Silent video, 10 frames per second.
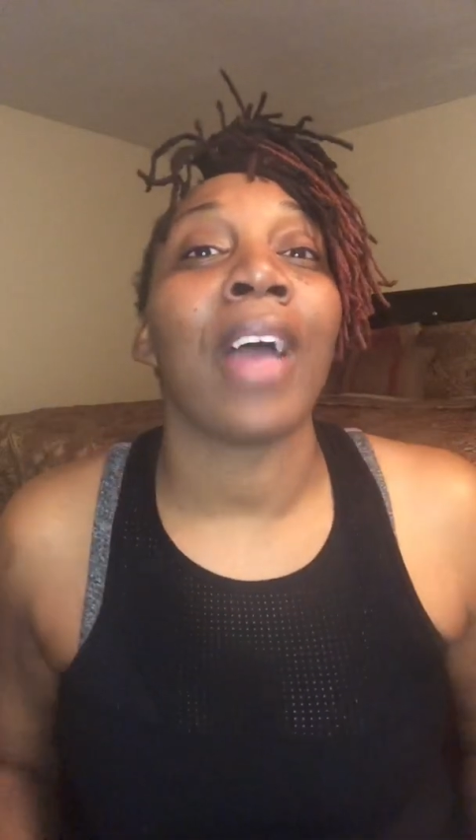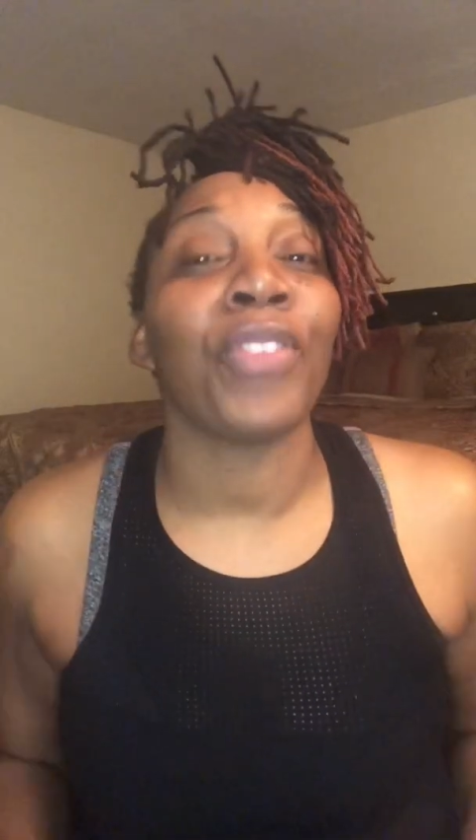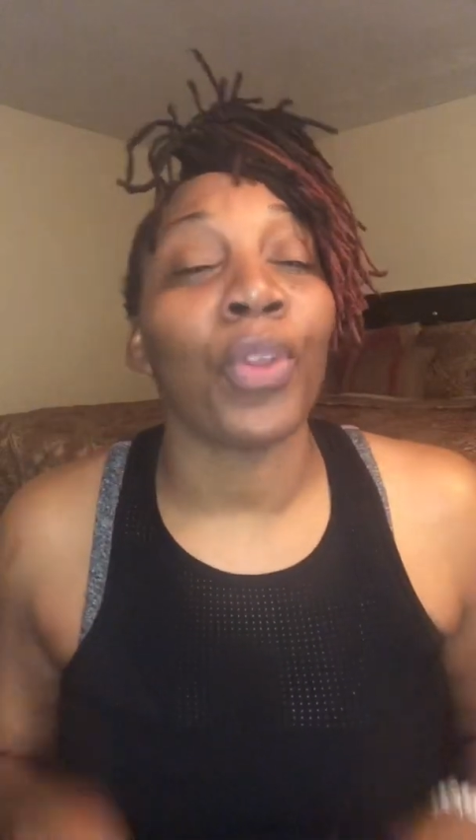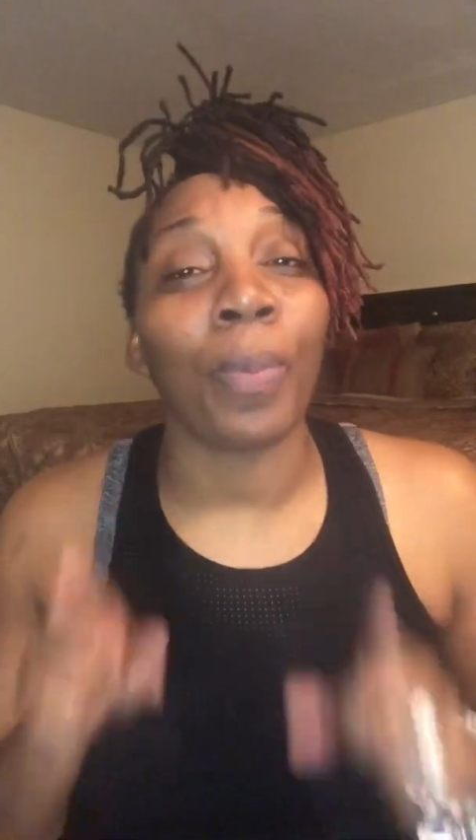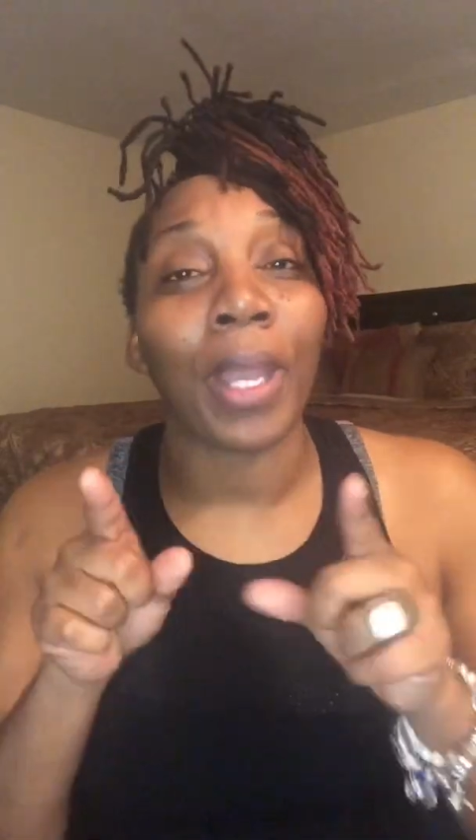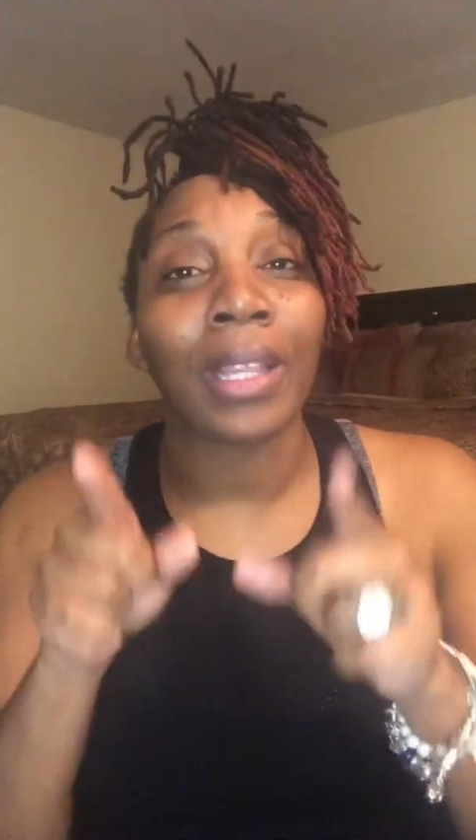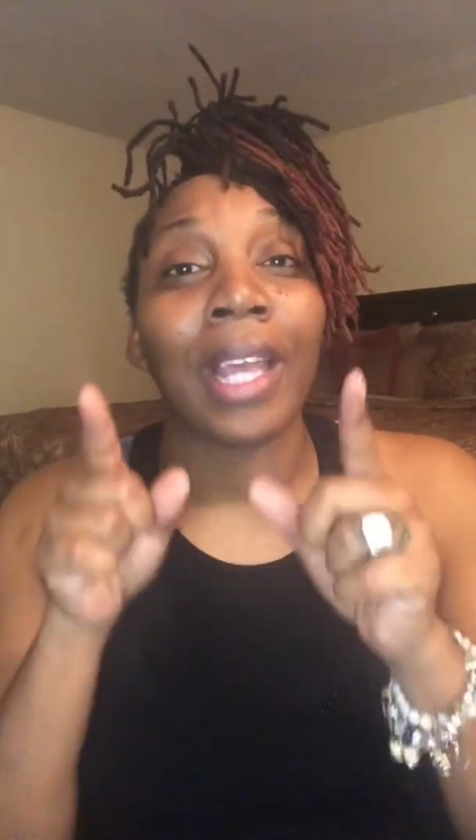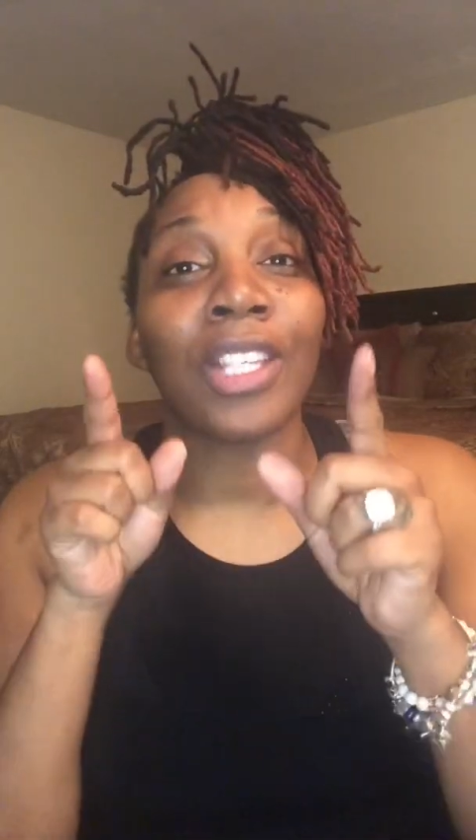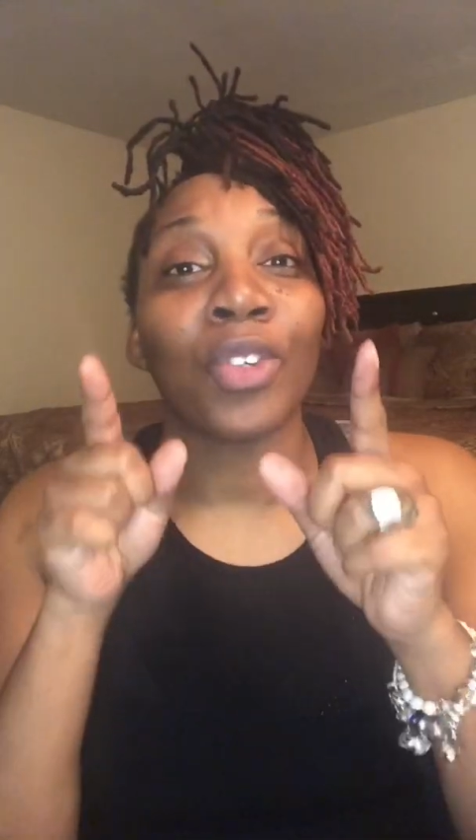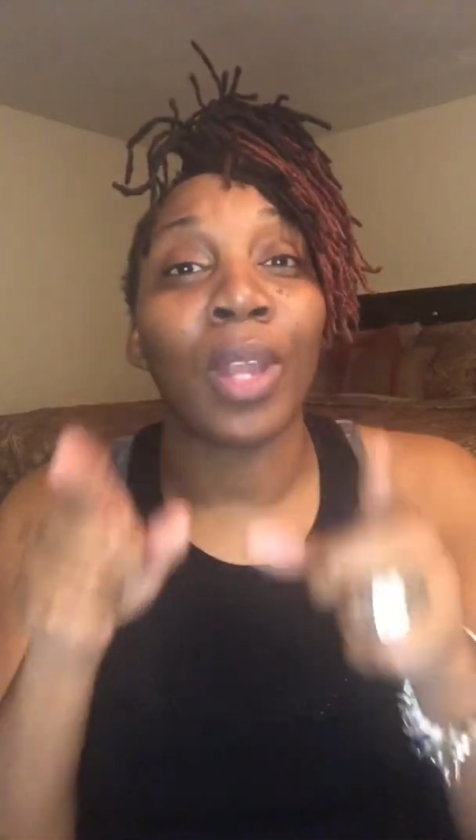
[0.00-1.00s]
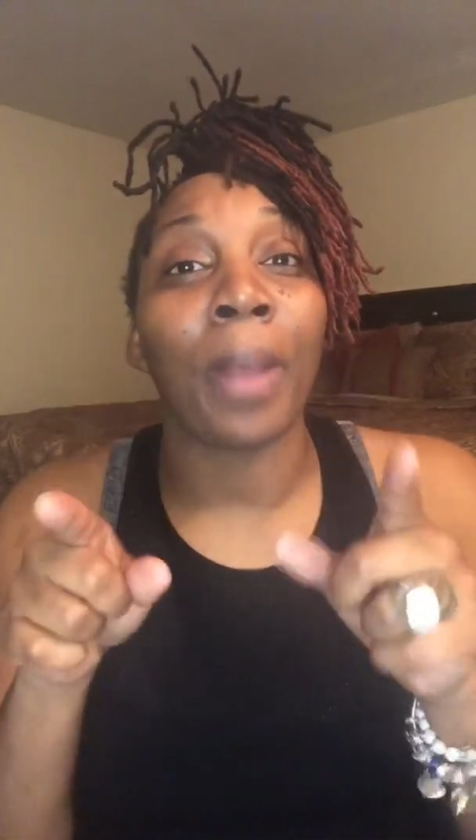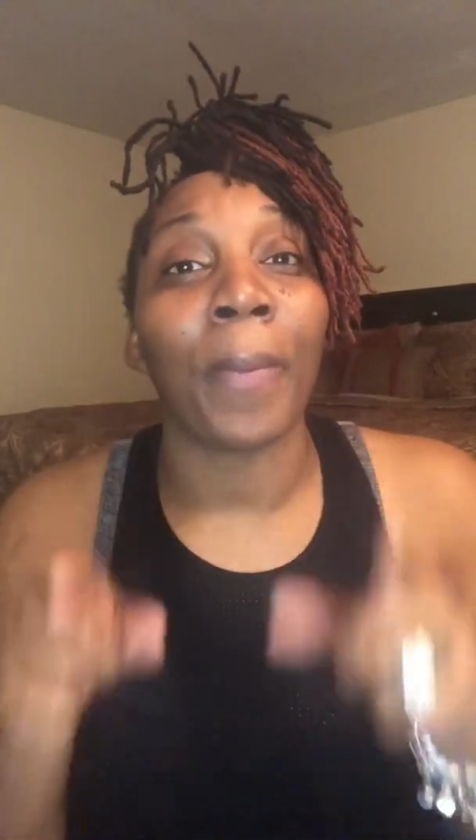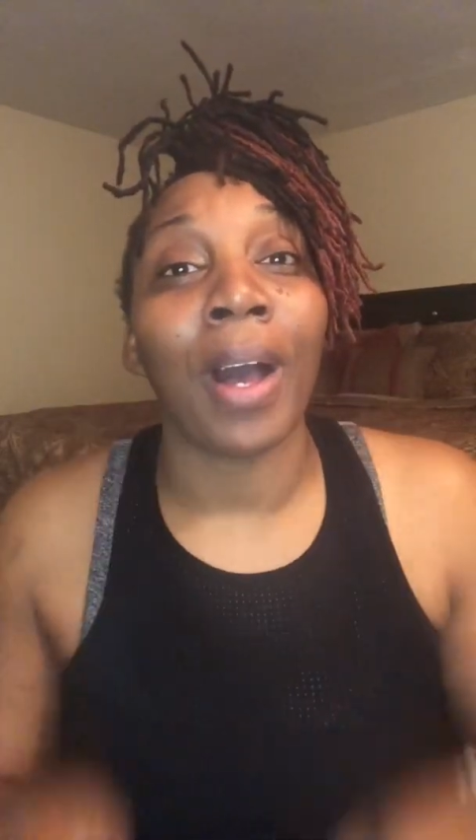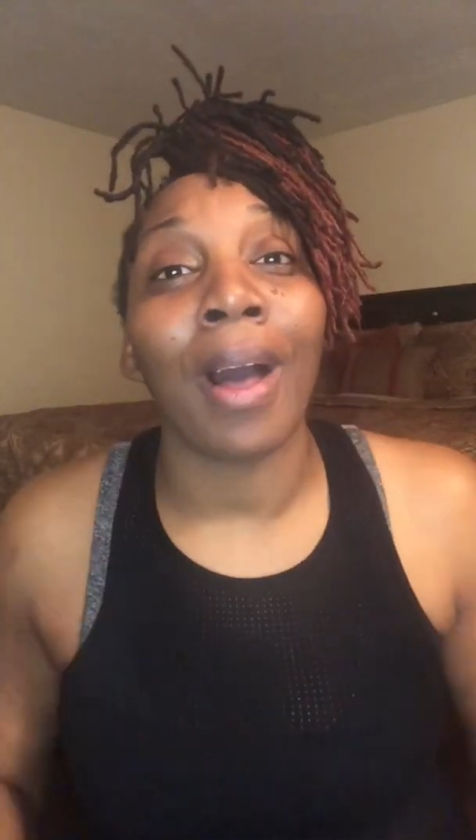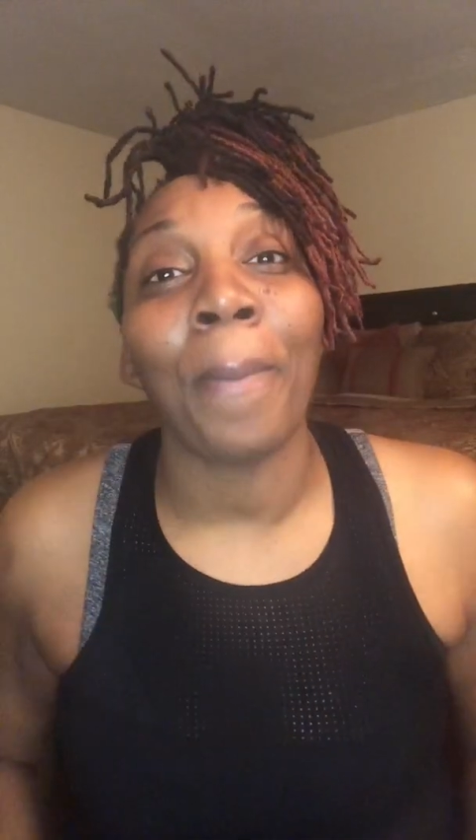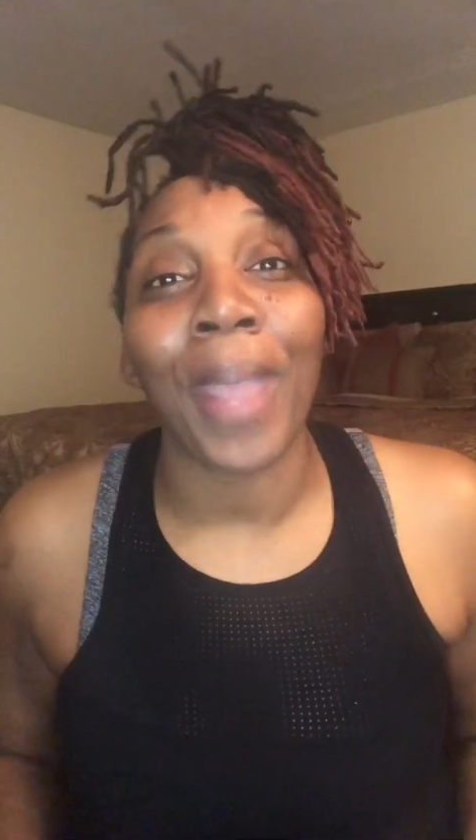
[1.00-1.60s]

you pick that dream up